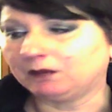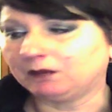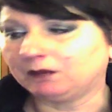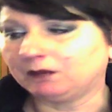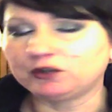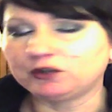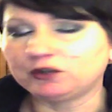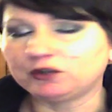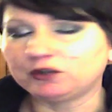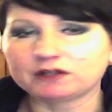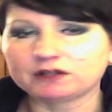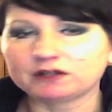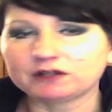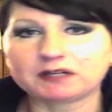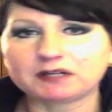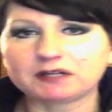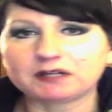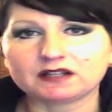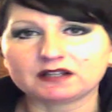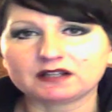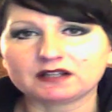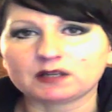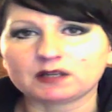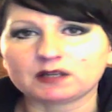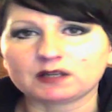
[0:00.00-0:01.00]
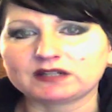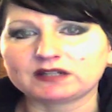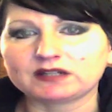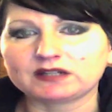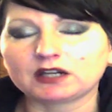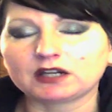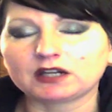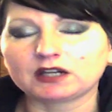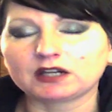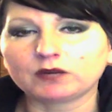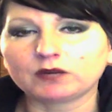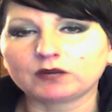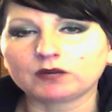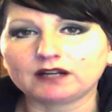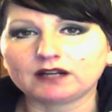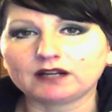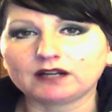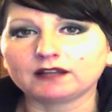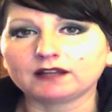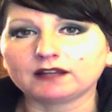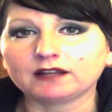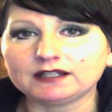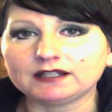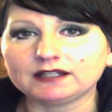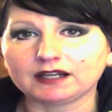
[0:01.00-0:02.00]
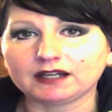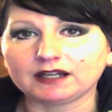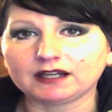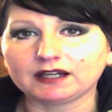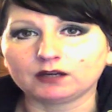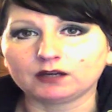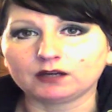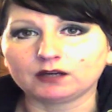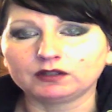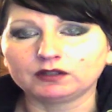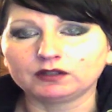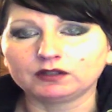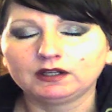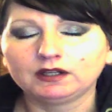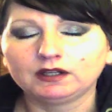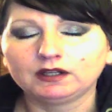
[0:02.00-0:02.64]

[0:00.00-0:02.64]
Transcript: just because I was getting ready to lay down